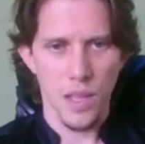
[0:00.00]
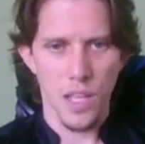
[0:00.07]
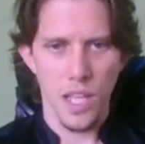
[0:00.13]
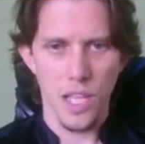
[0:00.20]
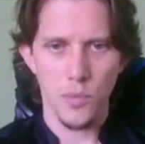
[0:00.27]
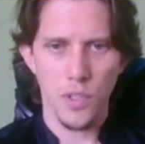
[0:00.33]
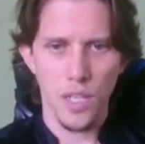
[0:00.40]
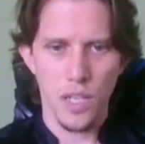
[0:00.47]

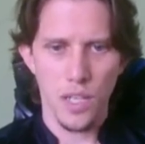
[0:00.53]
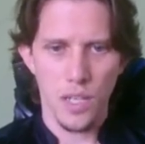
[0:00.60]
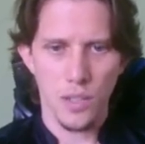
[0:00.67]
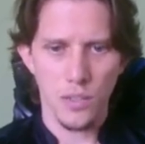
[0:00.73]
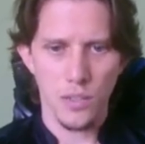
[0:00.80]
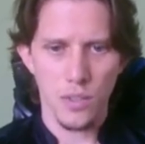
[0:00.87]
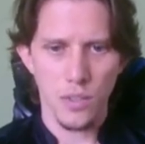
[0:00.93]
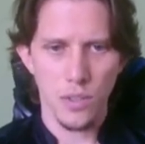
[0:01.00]
And we are
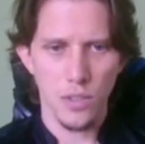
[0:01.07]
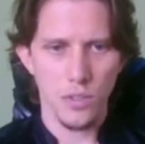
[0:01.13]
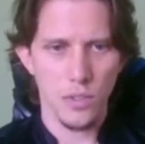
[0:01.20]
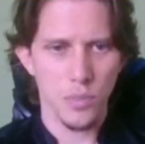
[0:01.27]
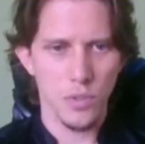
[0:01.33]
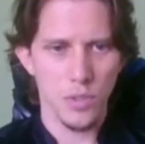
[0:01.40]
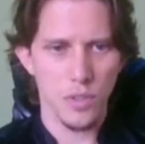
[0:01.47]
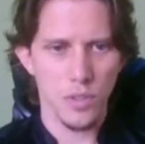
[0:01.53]
also going to
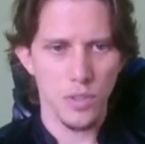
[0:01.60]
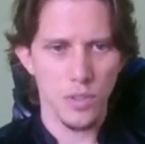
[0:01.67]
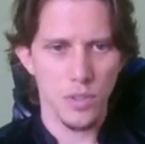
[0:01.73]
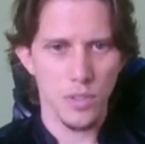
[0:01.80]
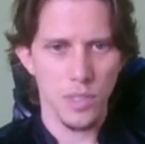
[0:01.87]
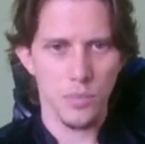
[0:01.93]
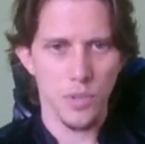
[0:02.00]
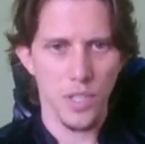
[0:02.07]
put
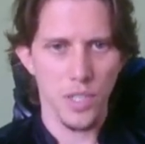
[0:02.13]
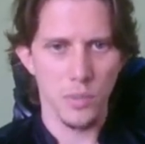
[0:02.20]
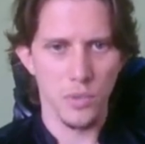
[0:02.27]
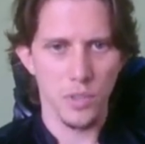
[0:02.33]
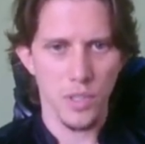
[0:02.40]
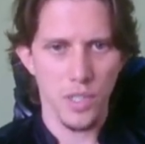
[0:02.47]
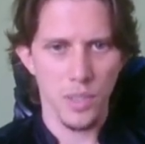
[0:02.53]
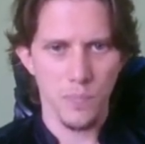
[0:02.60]
the Prayer
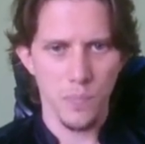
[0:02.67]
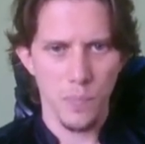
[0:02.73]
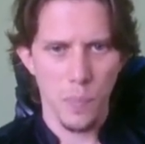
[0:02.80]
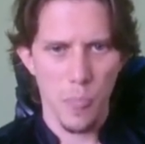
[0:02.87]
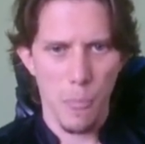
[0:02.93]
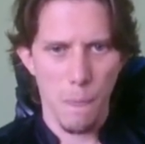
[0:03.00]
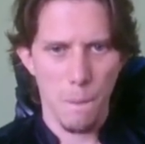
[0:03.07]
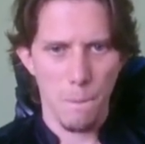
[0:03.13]
Book.
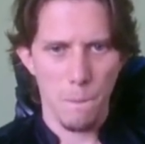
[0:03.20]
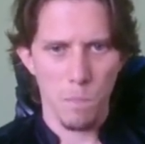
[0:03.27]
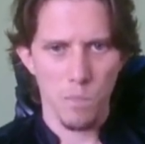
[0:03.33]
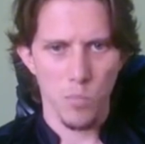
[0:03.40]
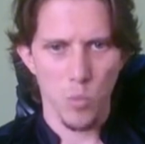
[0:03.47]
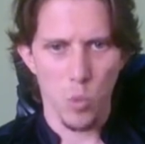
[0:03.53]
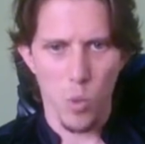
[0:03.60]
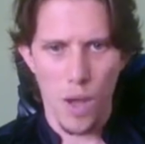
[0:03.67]

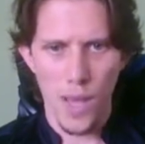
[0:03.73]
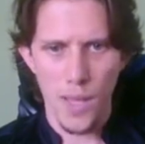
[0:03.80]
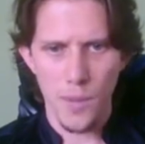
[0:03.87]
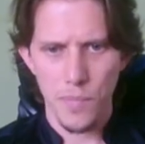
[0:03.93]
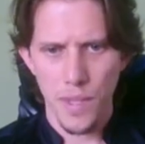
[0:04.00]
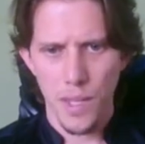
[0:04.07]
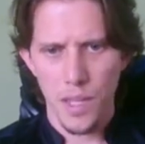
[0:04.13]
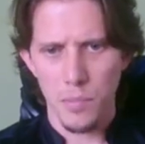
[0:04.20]
Why?
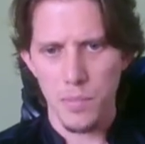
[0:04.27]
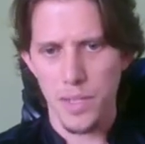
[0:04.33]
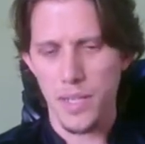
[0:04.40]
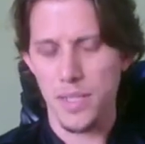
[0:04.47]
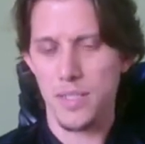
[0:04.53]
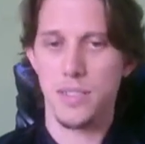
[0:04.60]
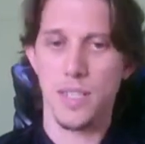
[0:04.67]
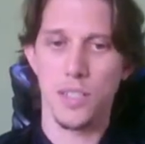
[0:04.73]

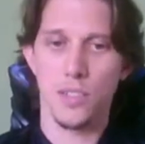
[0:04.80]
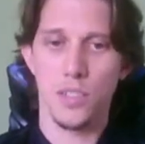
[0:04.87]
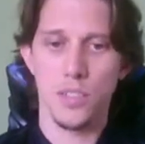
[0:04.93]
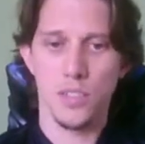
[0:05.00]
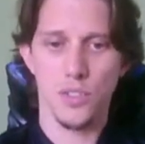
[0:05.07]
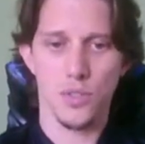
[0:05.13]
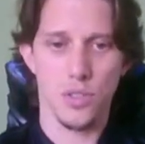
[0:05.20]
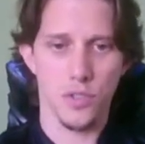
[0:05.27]
Because it's
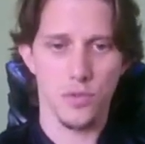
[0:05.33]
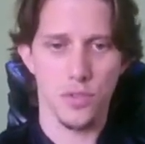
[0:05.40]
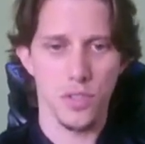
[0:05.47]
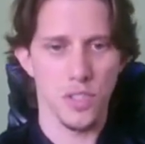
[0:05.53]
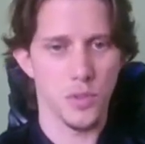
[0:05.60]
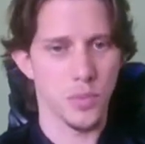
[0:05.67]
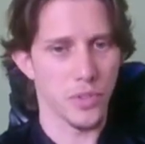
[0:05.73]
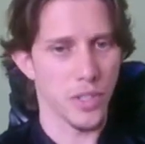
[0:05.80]
another source for
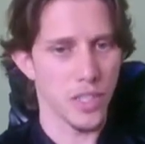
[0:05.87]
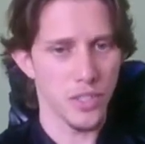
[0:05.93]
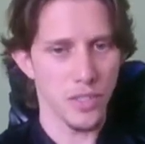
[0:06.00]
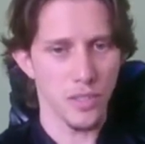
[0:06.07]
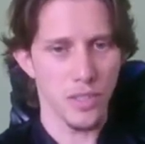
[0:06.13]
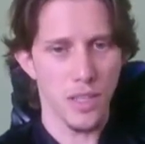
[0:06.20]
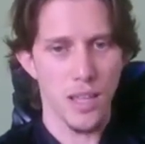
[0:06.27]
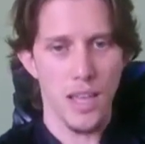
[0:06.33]

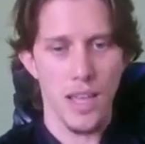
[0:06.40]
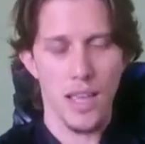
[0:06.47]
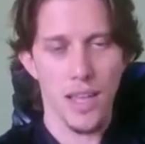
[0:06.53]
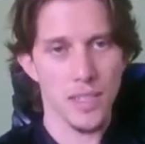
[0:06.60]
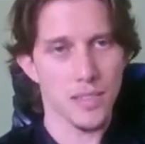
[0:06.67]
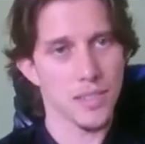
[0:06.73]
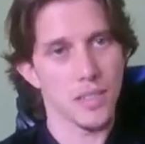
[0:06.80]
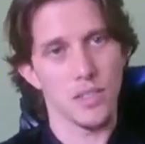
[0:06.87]
inspiration
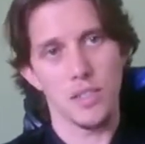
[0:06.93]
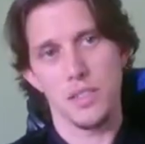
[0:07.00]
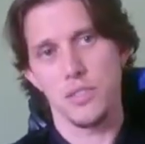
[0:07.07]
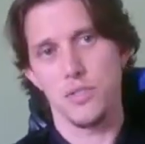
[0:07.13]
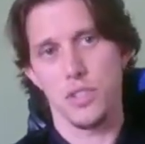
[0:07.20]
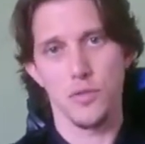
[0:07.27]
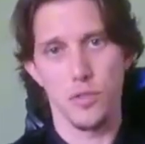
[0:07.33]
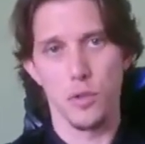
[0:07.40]
and it's another
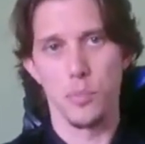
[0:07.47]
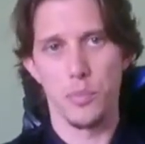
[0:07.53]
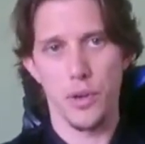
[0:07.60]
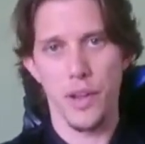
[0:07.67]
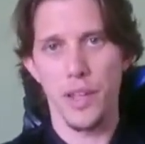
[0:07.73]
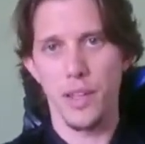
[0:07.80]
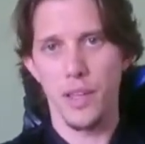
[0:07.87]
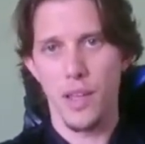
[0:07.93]
source for
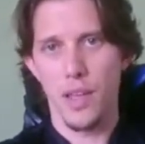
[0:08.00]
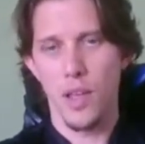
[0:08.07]
prey.